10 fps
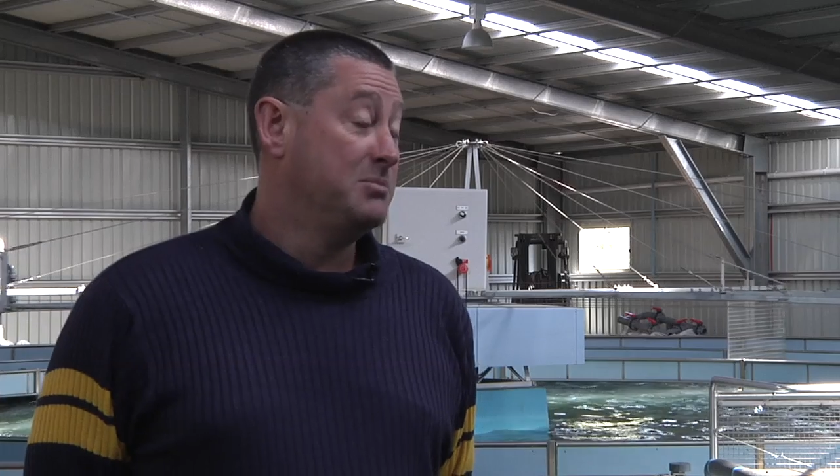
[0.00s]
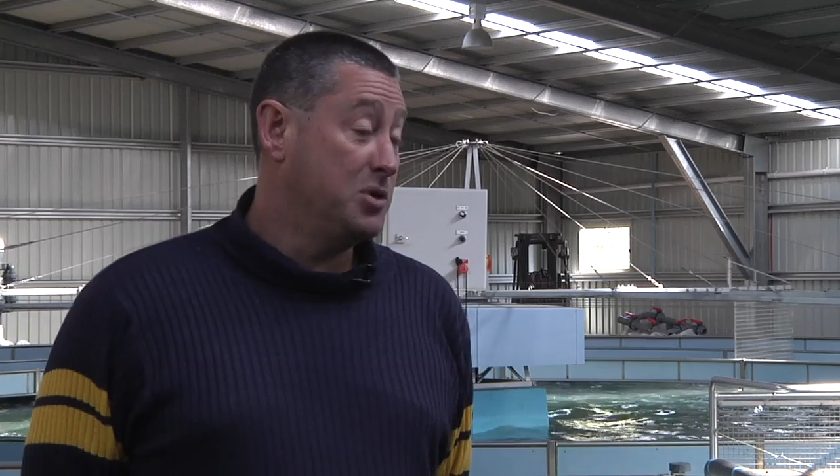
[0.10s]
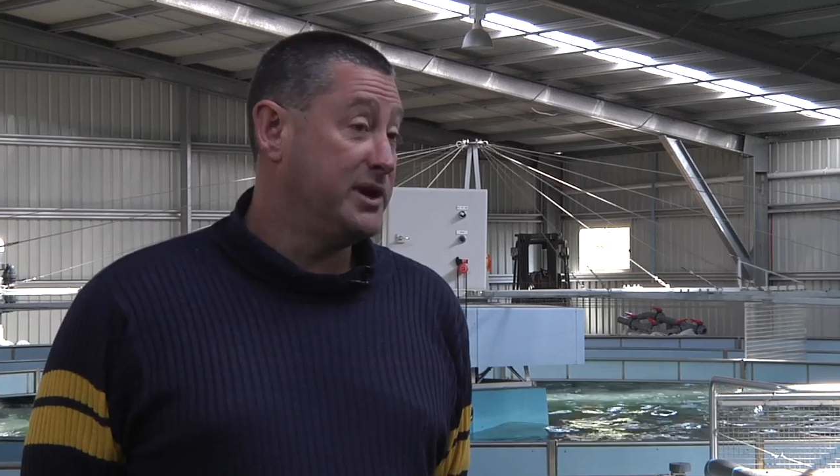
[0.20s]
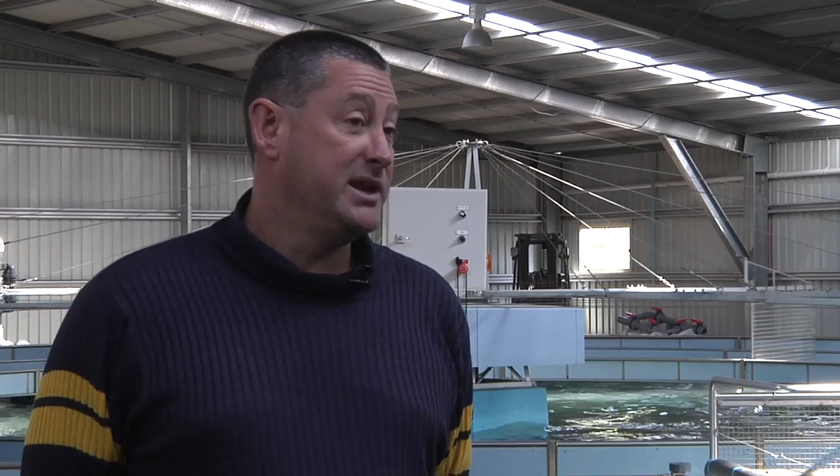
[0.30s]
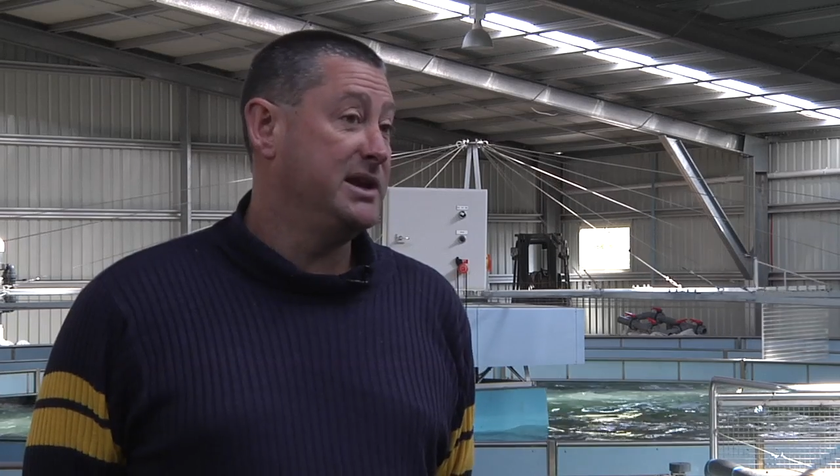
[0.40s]

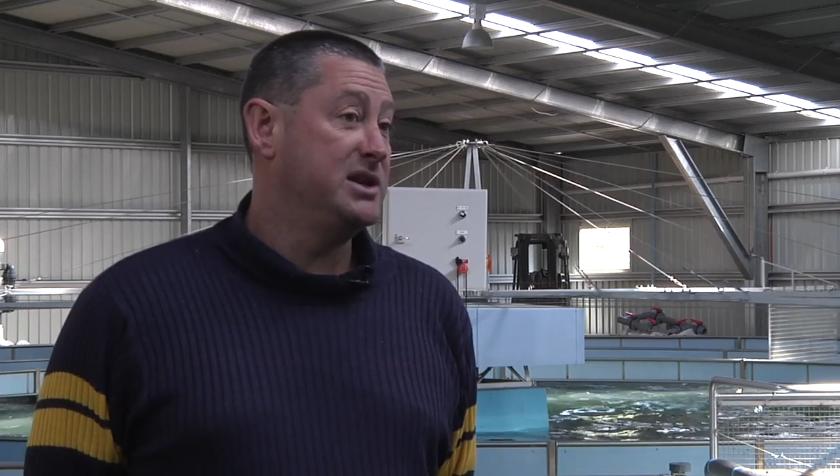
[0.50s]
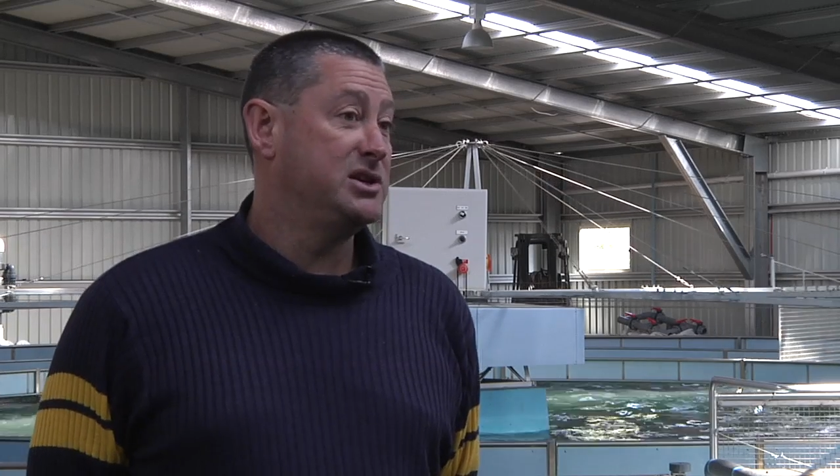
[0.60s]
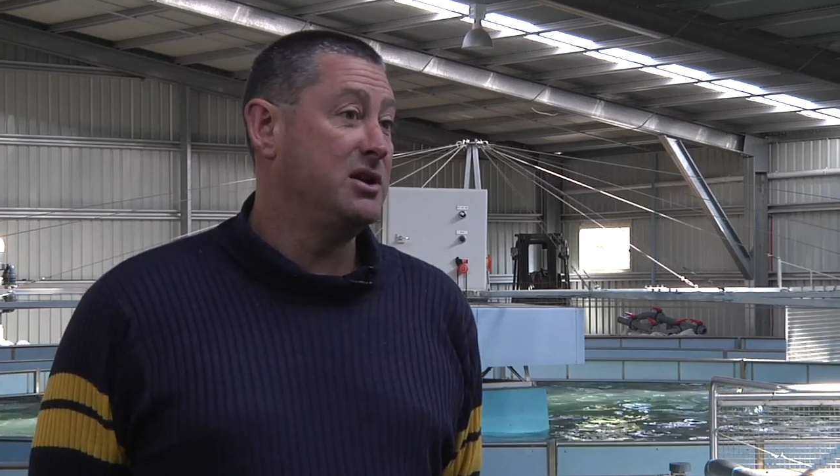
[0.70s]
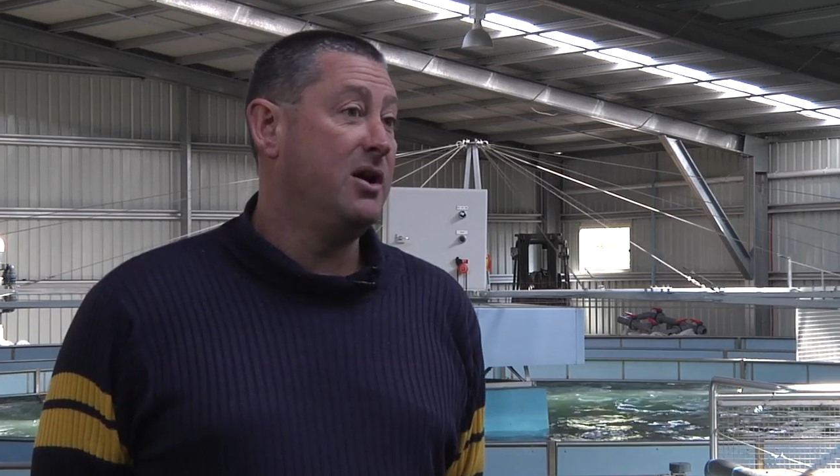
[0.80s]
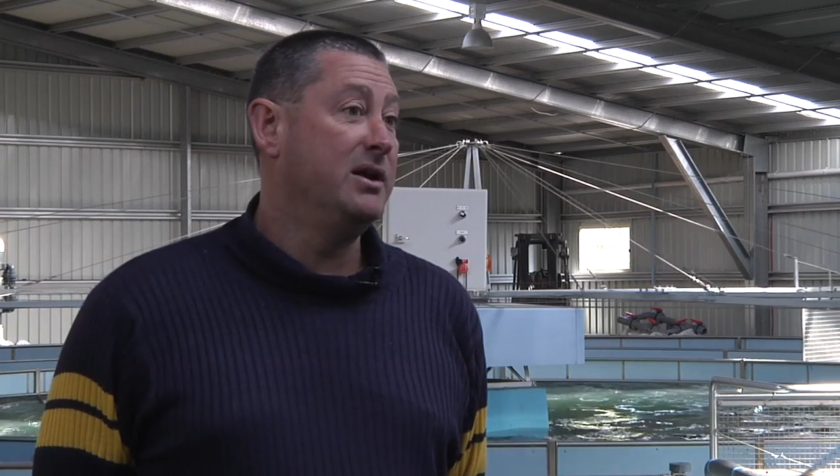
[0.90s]
put
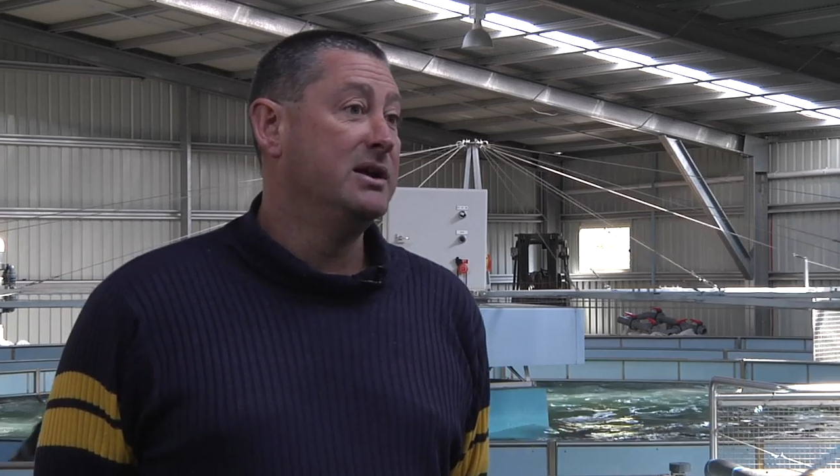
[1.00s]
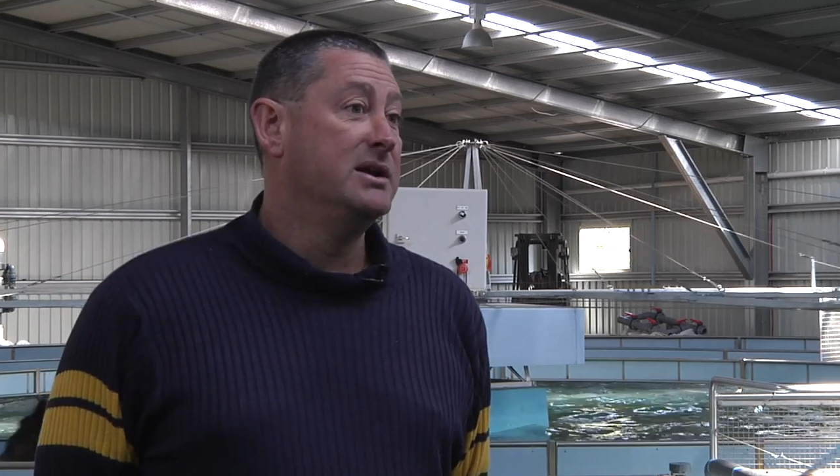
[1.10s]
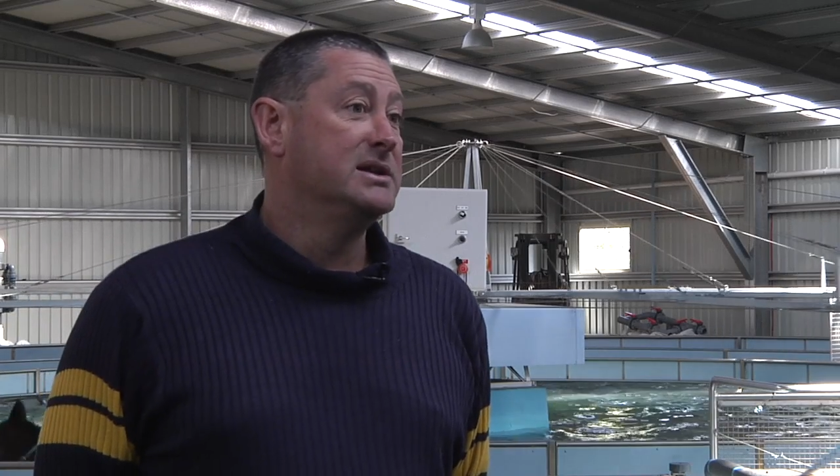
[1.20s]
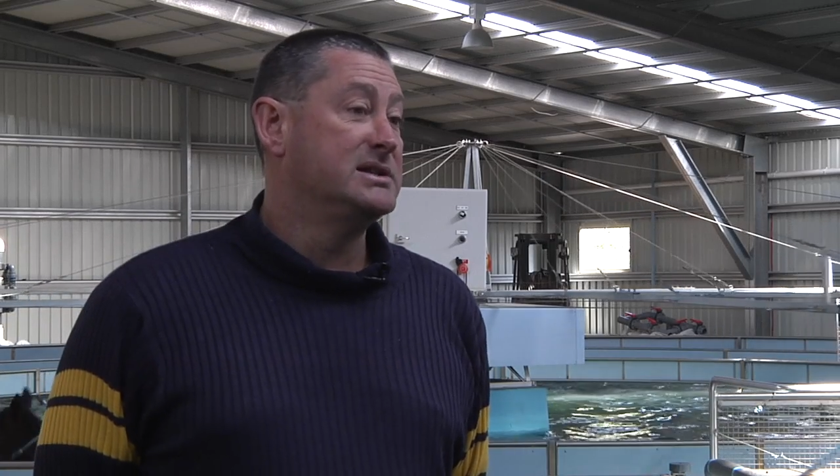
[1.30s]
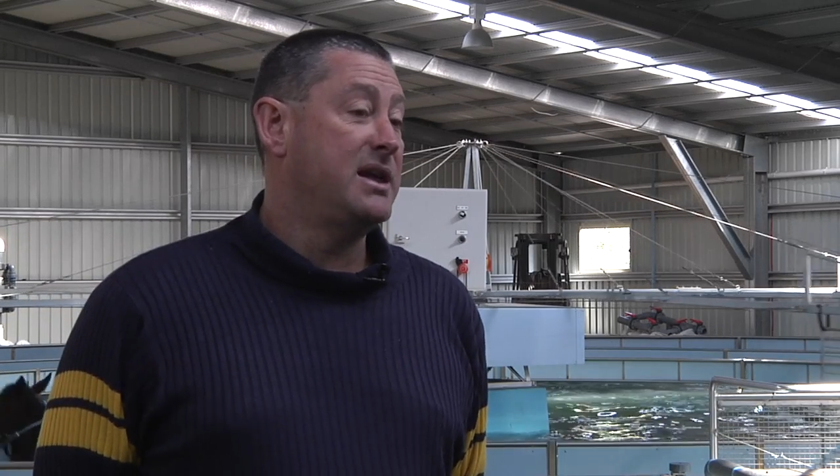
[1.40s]
condition on,
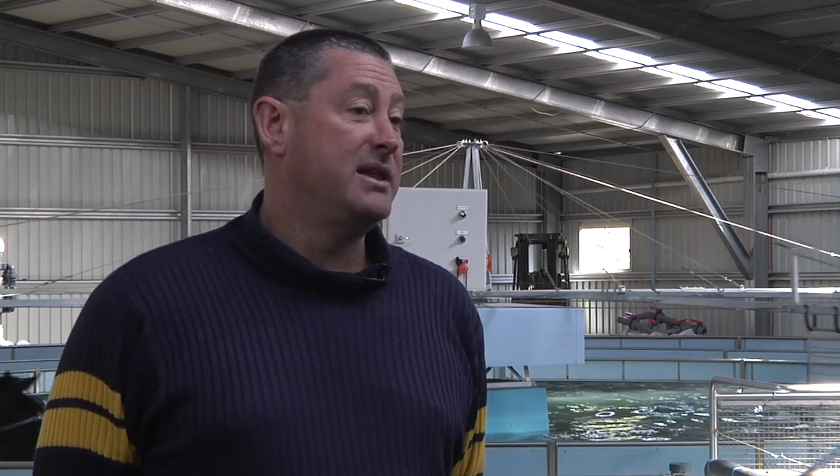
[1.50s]
so